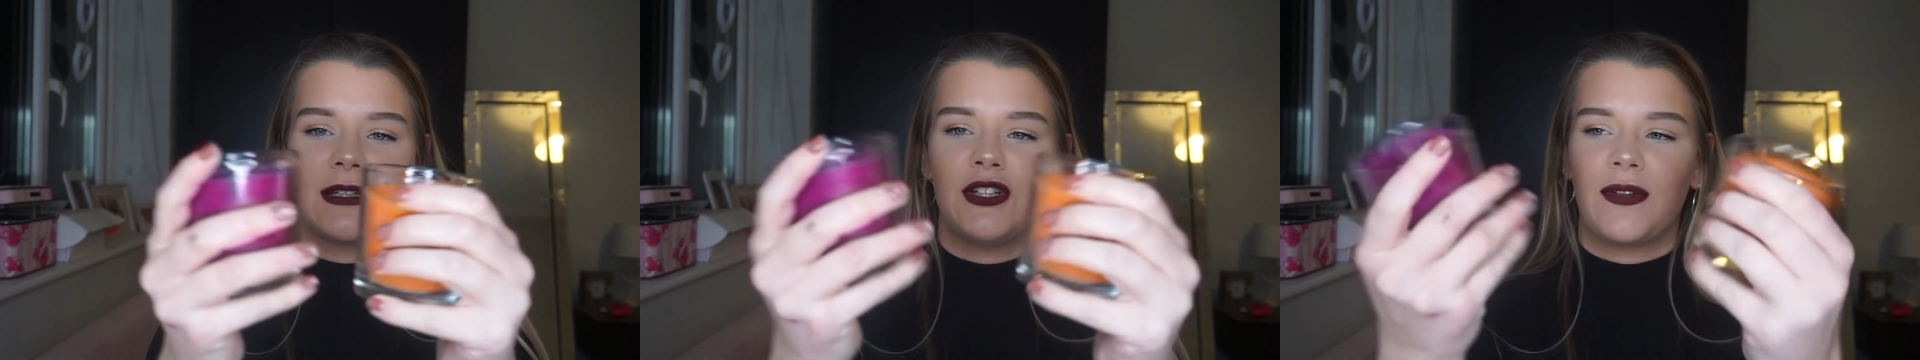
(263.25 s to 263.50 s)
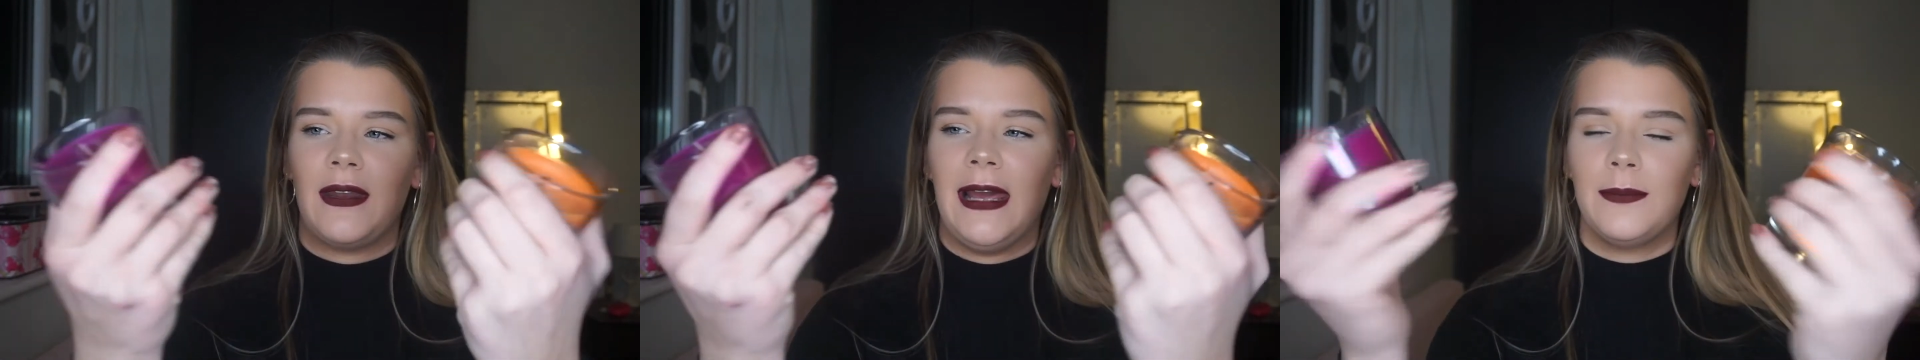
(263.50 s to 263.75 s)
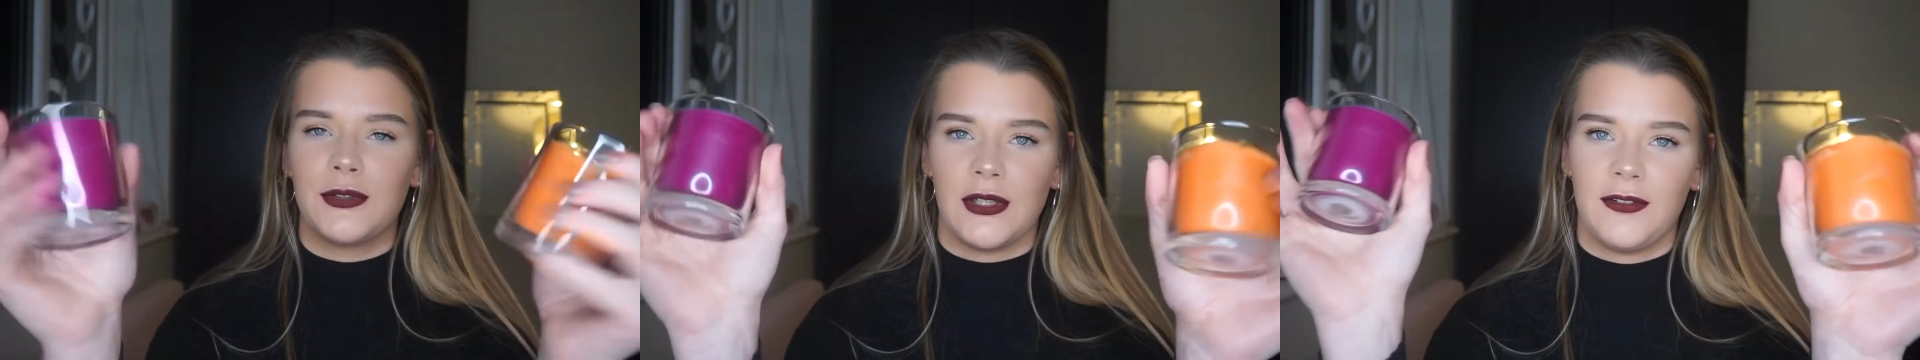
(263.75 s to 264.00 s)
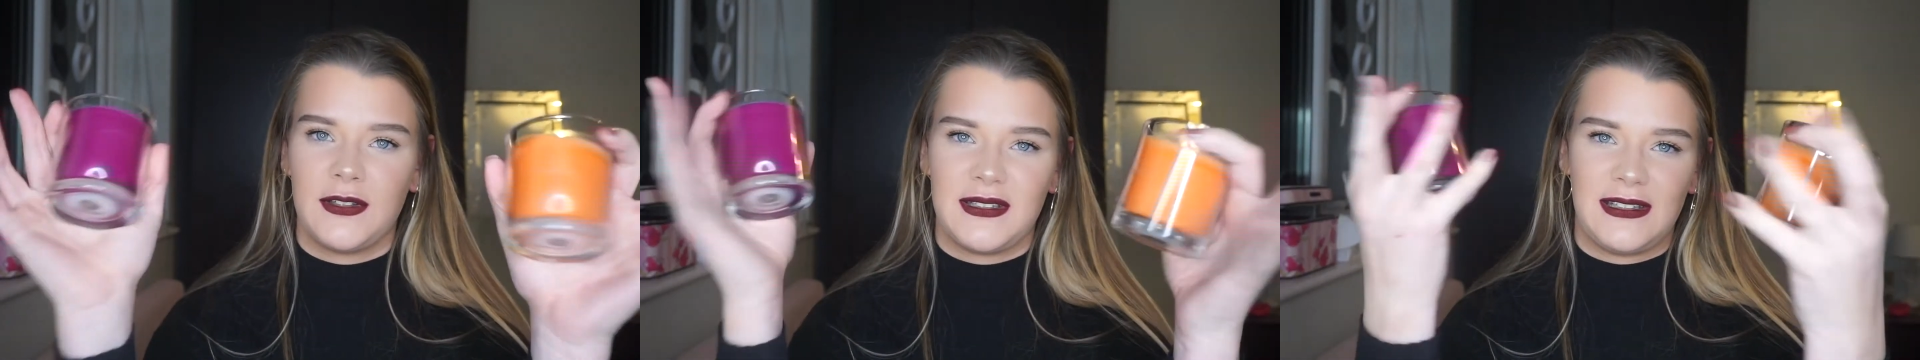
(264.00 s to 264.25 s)
I took the labels
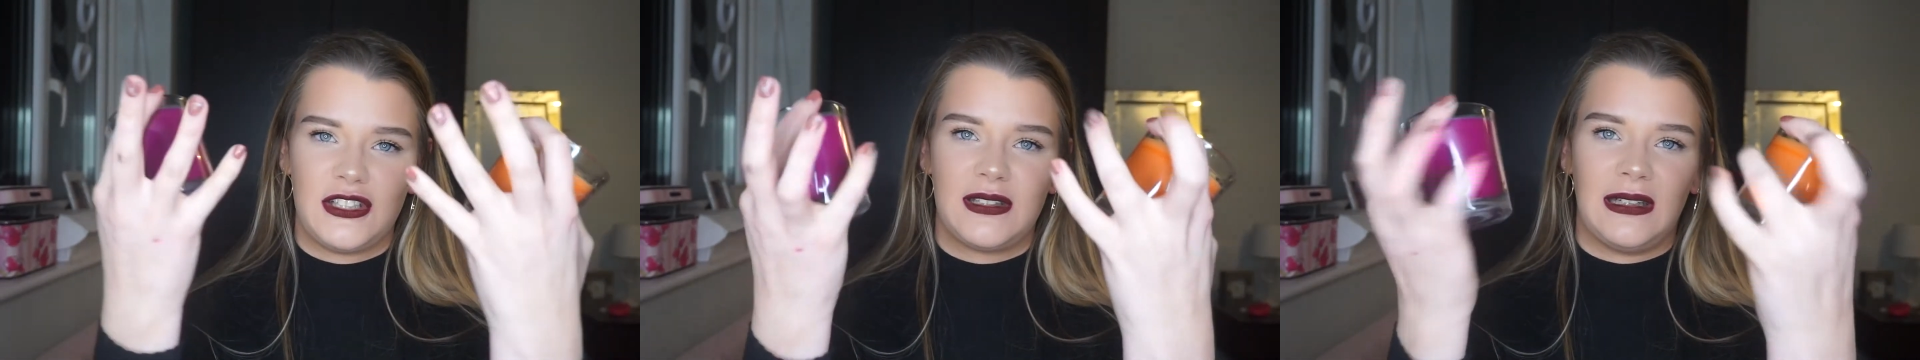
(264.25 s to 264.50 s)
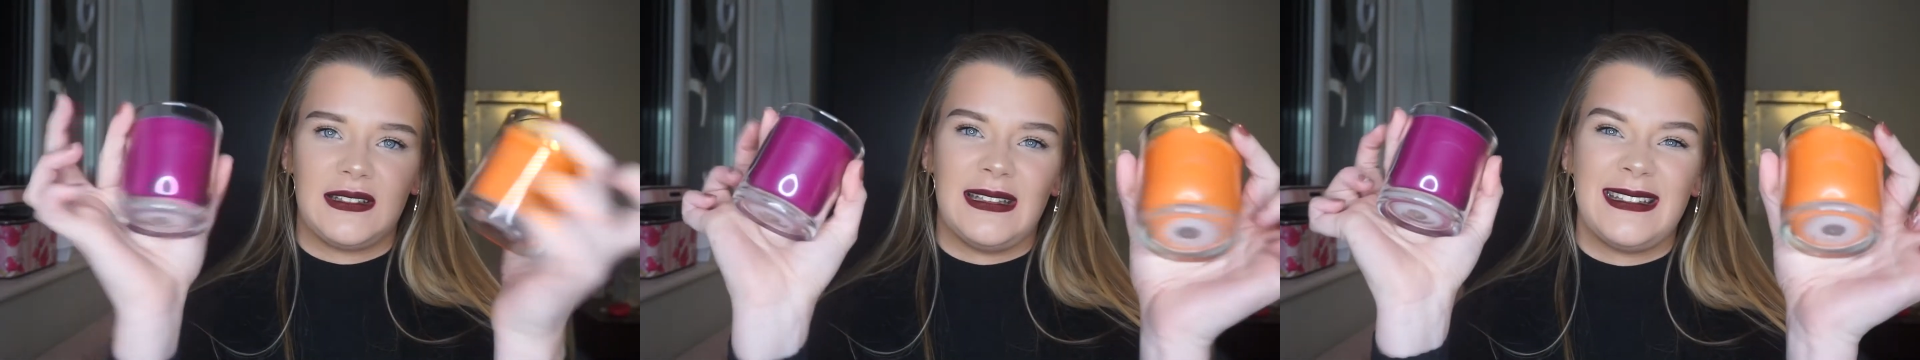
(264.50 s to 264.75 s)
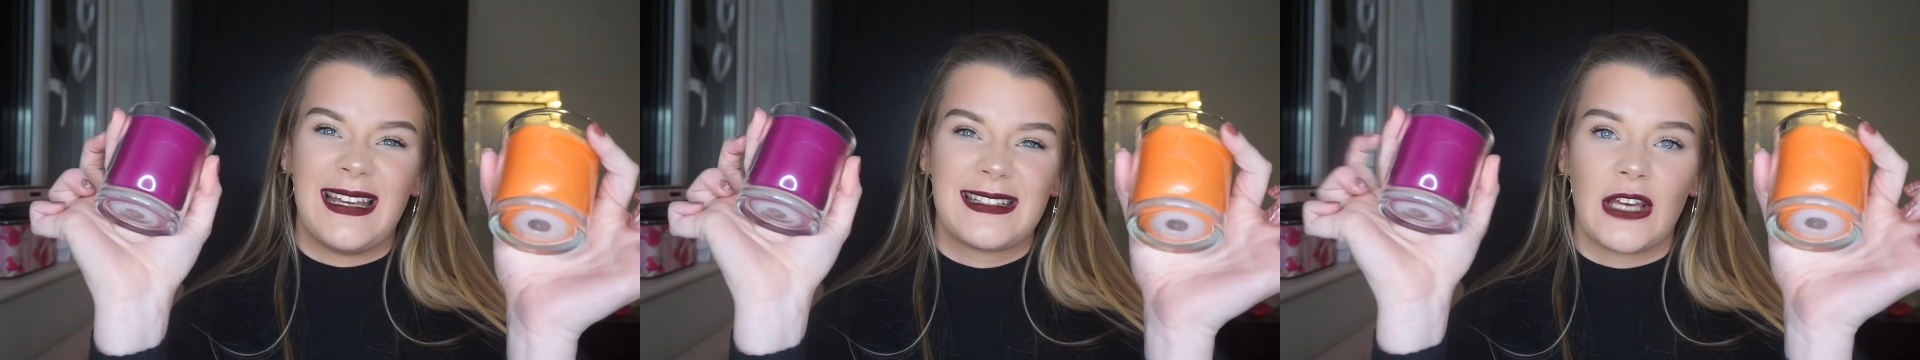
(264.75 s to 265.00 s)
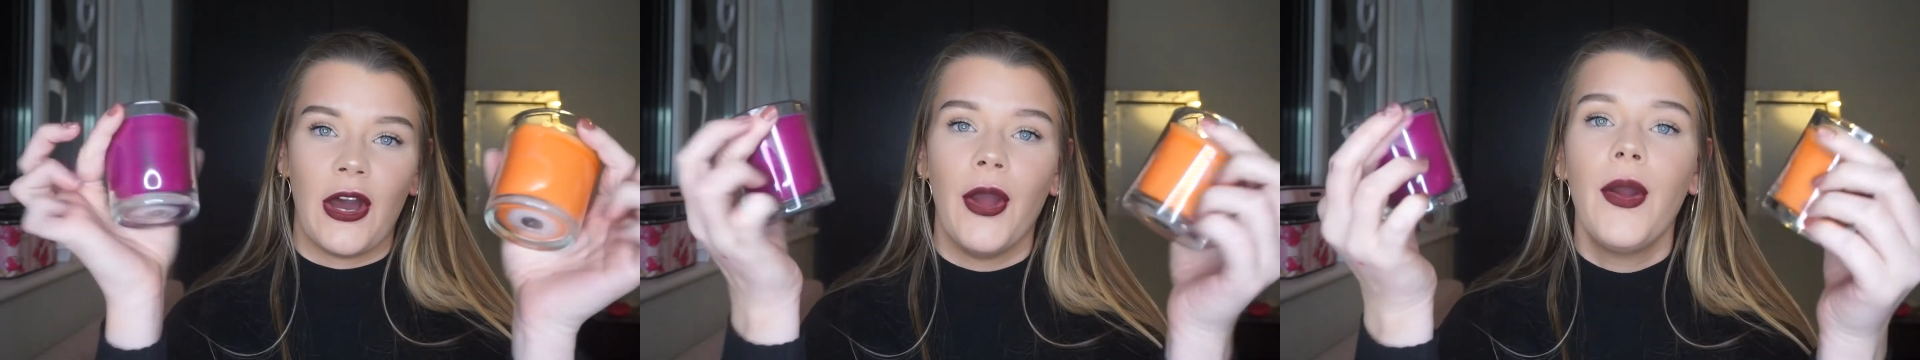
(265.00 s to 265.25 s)
off because they just like said
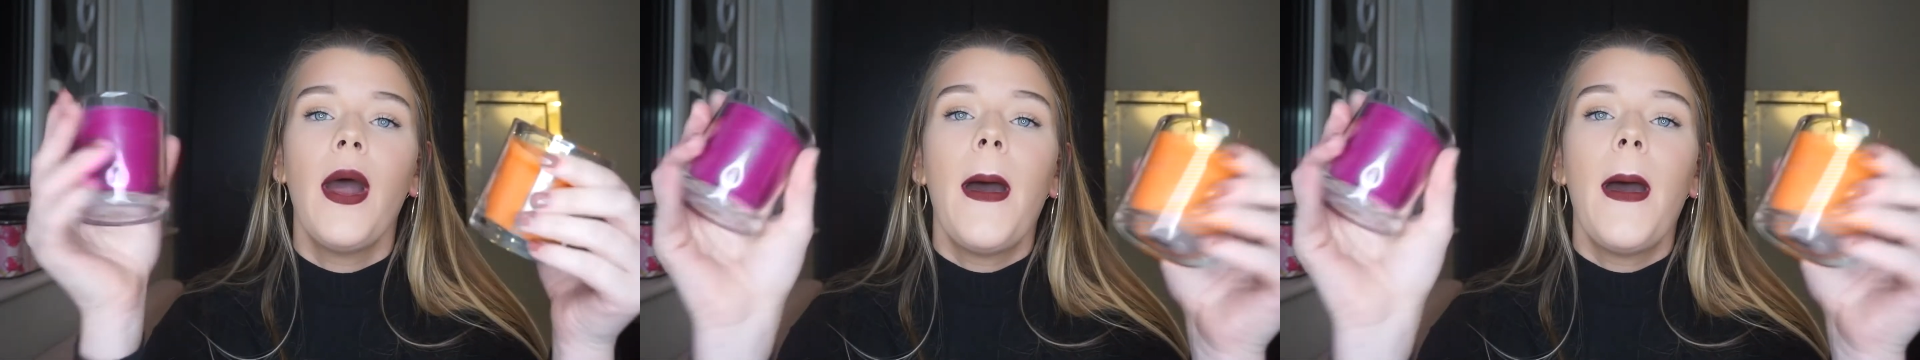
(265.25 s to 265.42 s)
Tesco,